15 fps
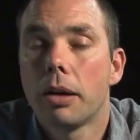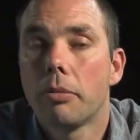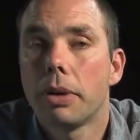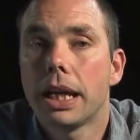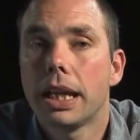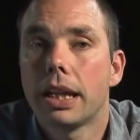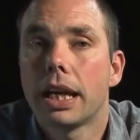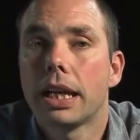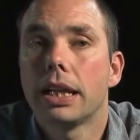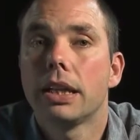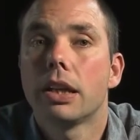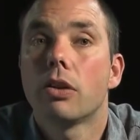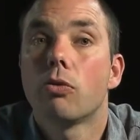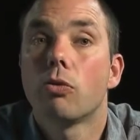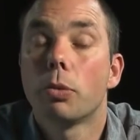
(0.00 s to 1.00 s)
in
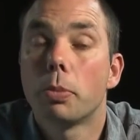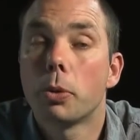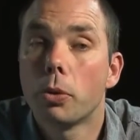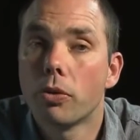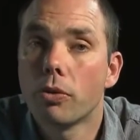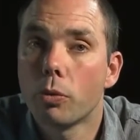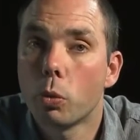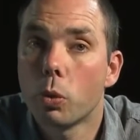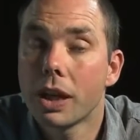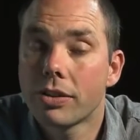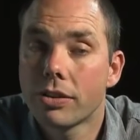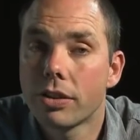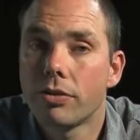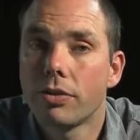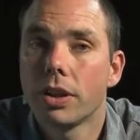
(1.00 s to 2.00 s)
a report
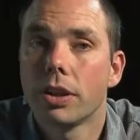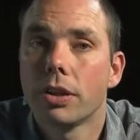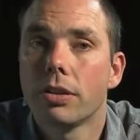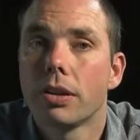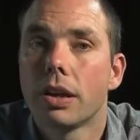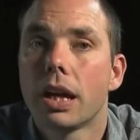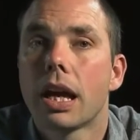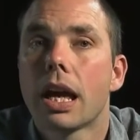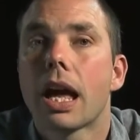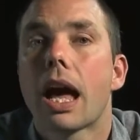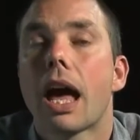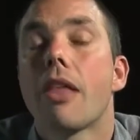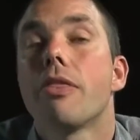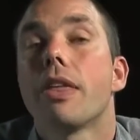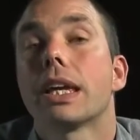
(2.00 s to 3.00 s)
wizard view
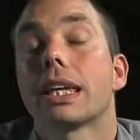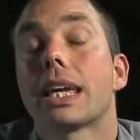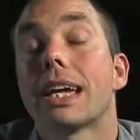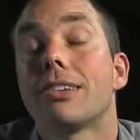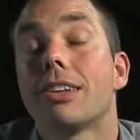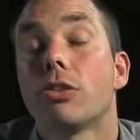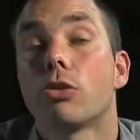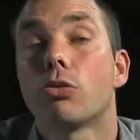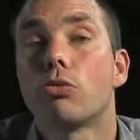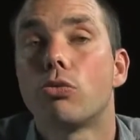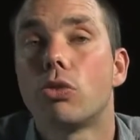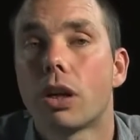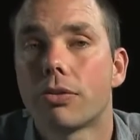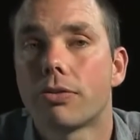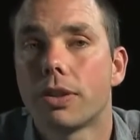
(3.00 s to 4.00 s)
and then get it to
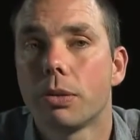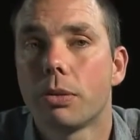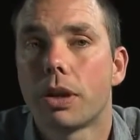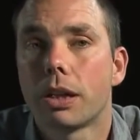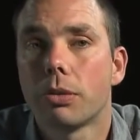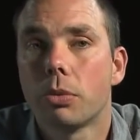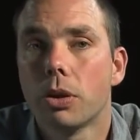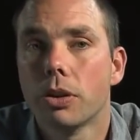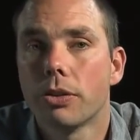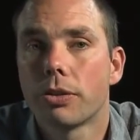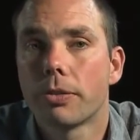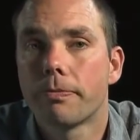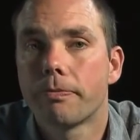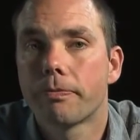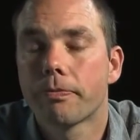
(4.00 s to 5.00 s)
roughly where I want.
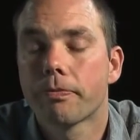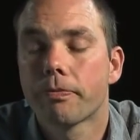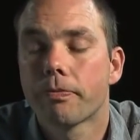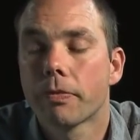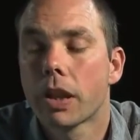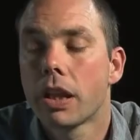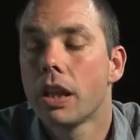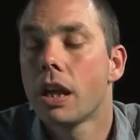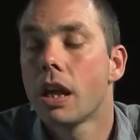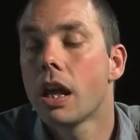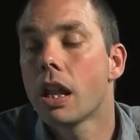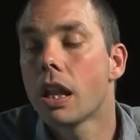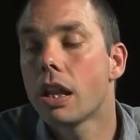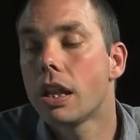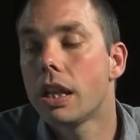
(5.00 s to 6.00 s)

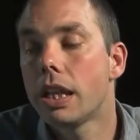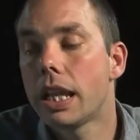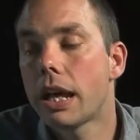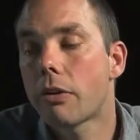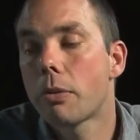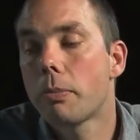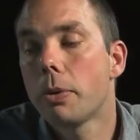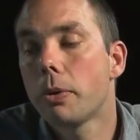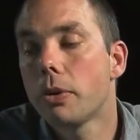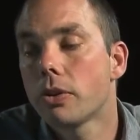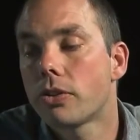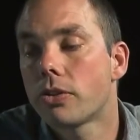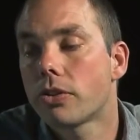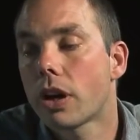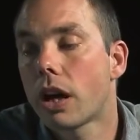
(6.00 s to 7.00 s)
Now,
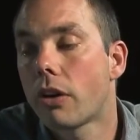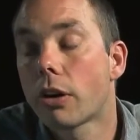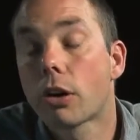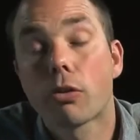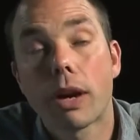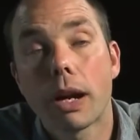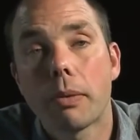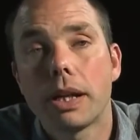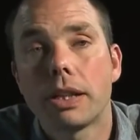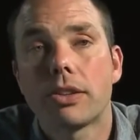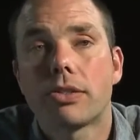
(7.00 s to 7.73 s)
reports are a great way to